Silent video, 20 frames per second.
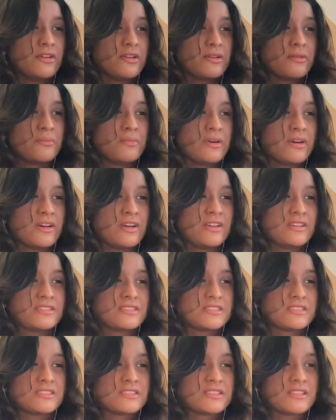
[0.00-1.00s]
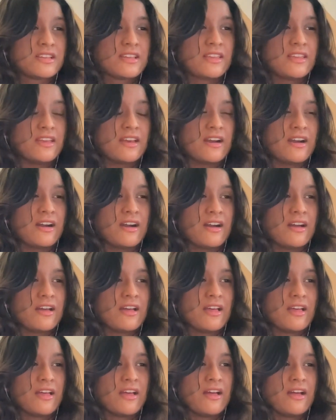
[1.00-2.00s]
But yeah.
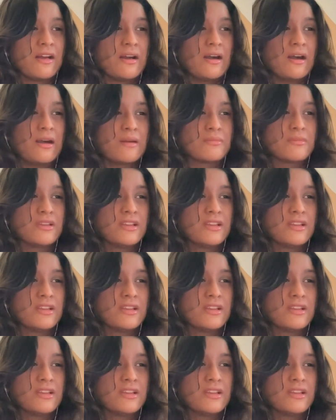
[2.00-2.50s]
I'm